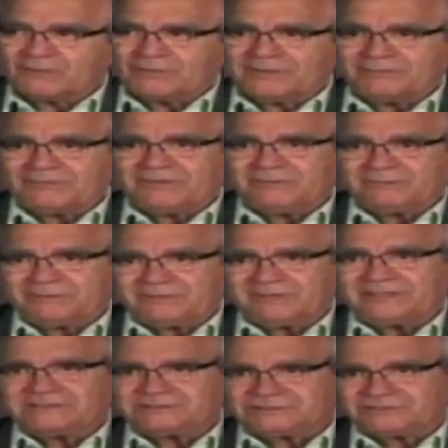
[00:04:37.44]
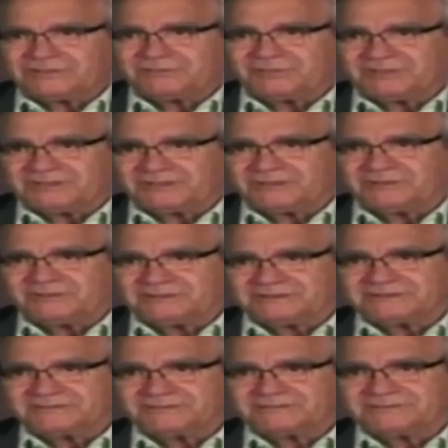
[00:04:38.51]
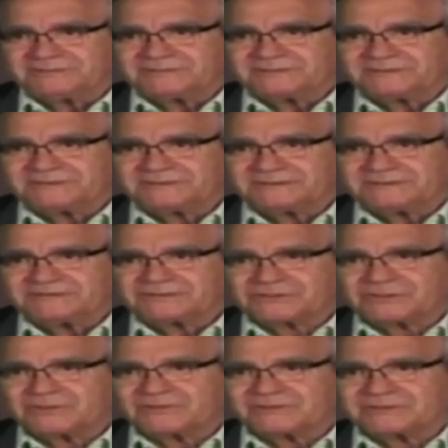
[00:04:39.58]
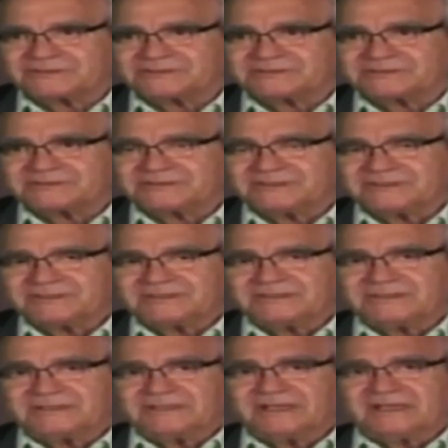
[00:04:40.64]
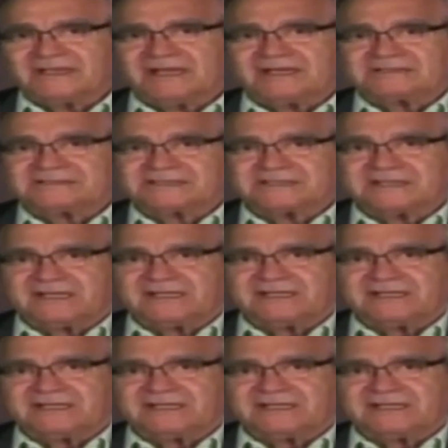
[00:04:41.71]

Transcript: we really should be doing stories. I said,